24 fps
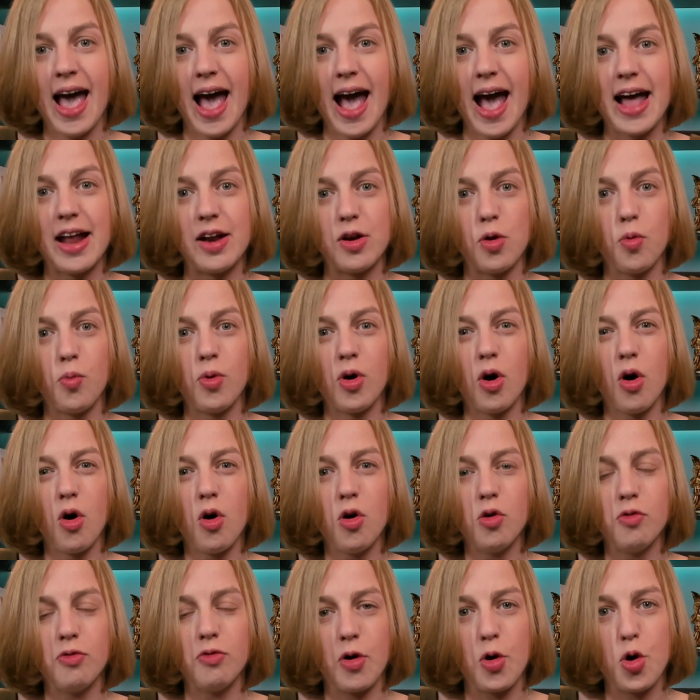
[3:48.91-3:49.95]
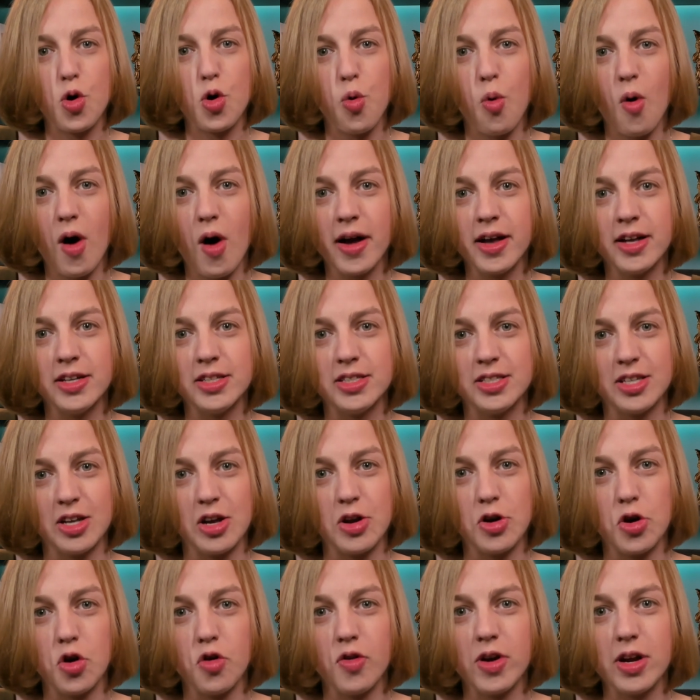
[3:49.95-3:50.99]
and we're all required to
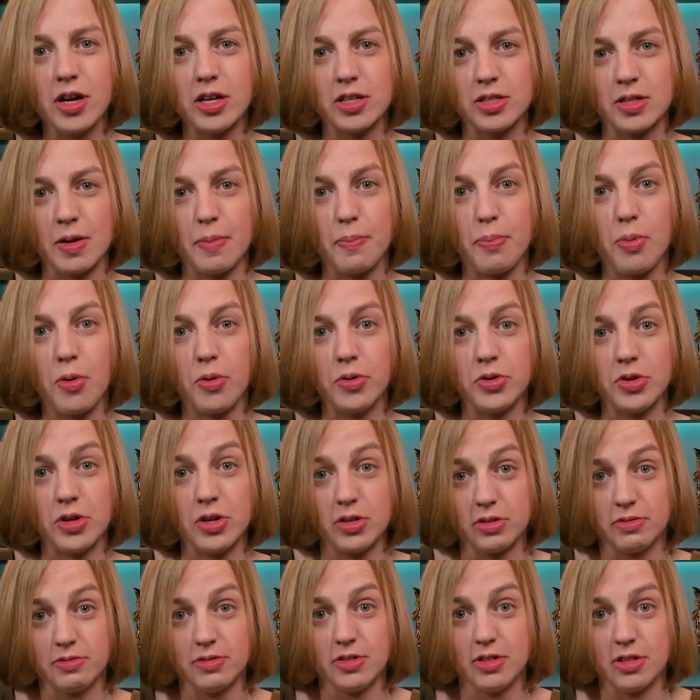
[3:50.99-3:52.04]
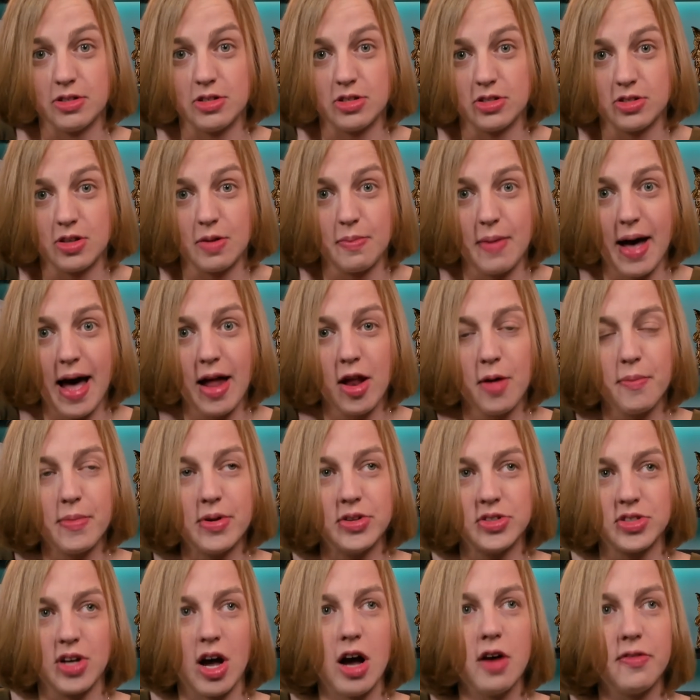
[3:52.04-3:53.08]
agree to some to some
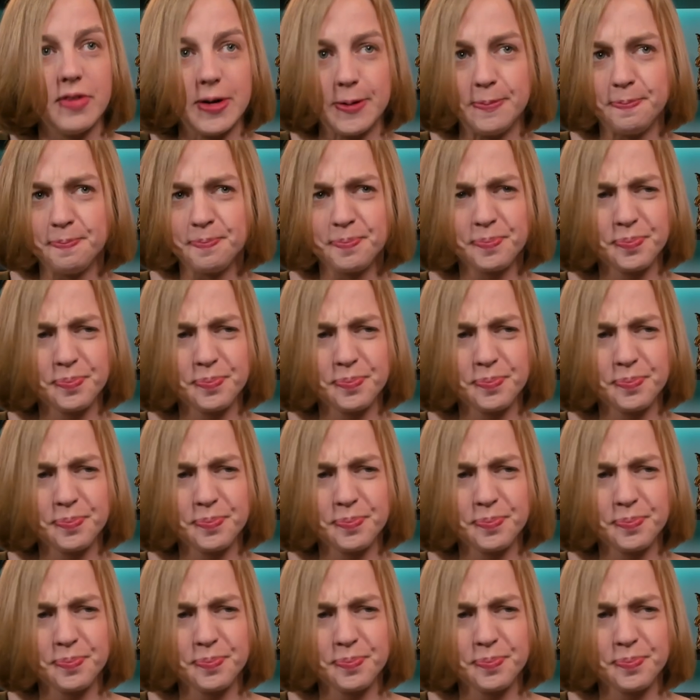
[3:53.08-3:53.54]
elements of it.